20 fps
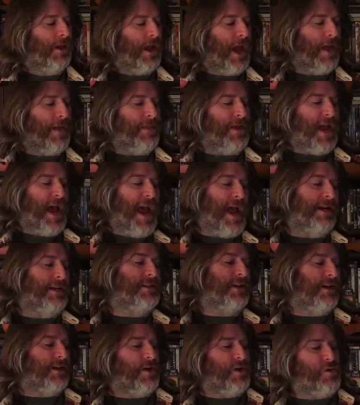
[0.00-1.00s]
And the
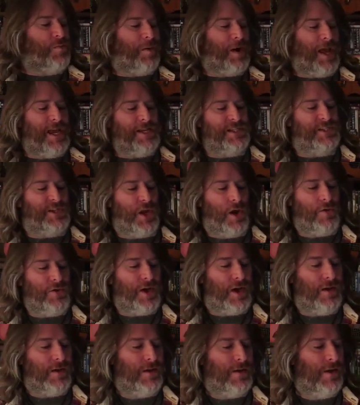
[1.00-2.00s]
actor who plays
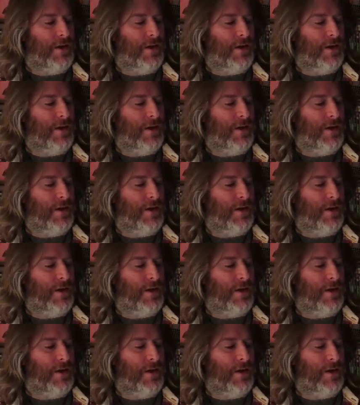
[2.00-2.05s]
Yoda